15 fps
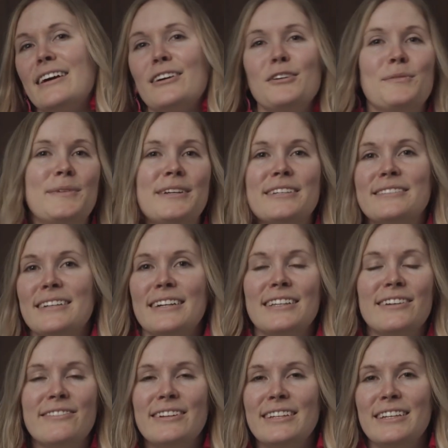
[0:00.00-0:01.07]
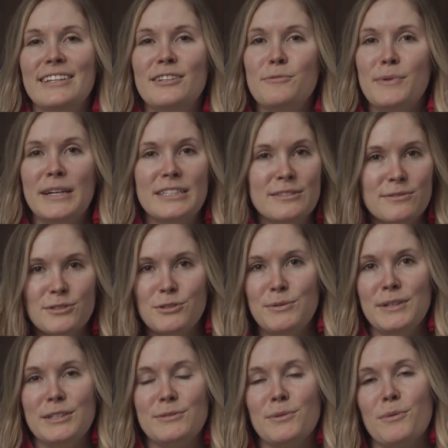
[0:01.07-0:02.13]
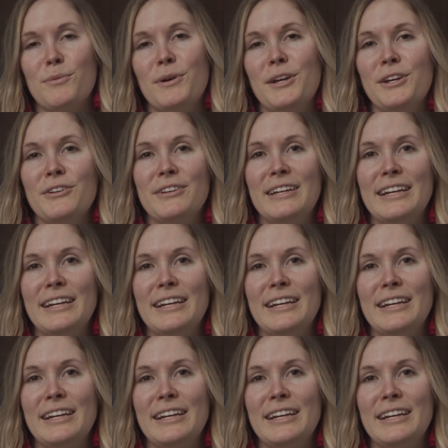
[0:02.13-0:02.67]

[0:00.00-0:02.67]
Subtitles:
That could be a sign that we need to make some tweaks with what you're